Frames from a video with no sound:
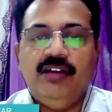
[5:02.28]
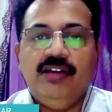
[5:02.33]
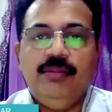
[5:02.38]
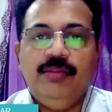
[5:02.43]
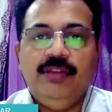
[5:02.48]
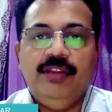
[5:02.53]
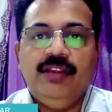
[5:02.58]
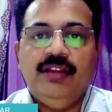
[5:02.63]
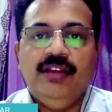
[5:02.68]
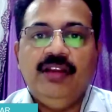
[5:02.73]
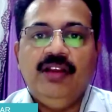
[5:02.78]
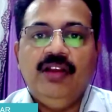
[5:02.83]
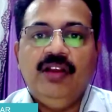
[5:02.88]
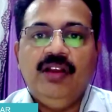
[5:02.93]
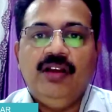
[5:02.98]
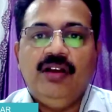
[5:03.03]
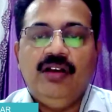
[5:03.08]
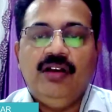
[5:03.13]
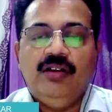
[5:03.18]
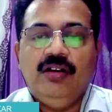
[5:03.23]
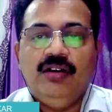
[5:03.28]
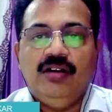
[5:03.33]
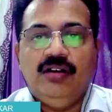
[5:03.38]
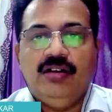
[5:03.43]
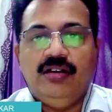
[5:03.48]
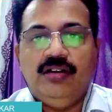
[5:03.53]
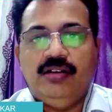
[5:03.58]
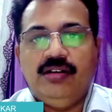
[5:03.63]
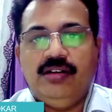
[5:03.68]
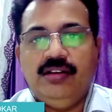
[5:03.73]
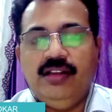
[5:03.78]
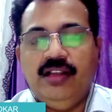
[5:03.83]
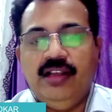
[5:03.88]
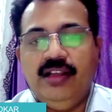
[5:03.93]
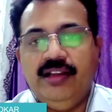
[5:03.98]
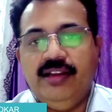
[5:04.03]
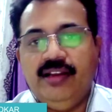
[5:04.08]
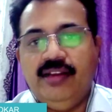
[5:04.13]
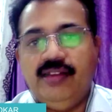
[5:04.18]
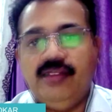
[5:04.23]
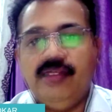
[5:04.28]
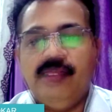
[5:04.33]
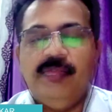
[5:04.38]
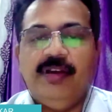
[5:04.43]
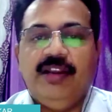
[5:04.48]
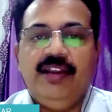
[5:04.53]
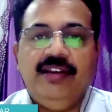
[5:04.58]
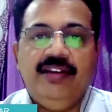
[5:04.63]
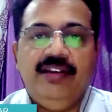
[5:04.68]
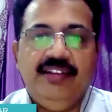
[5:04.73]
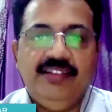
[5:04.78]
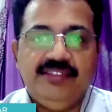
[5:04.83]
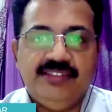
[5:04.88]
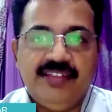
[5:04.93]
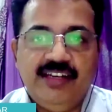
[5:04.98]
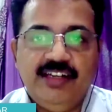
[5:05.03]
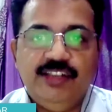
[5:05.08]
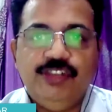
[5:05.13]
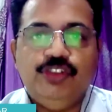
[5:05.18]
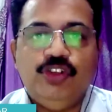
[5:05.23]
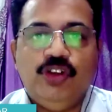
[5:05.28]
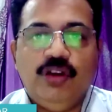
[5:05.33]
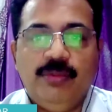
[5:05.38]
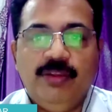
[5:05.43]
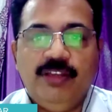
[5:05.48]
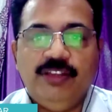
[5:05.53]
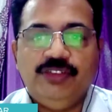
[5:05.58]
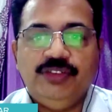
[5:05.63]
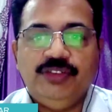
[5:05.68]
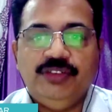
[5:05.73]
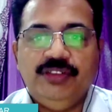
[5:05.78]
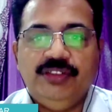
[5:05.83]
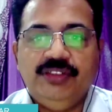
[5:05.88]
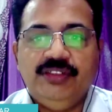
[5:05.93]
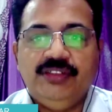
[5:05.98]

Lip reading: me till I get my desired job actually.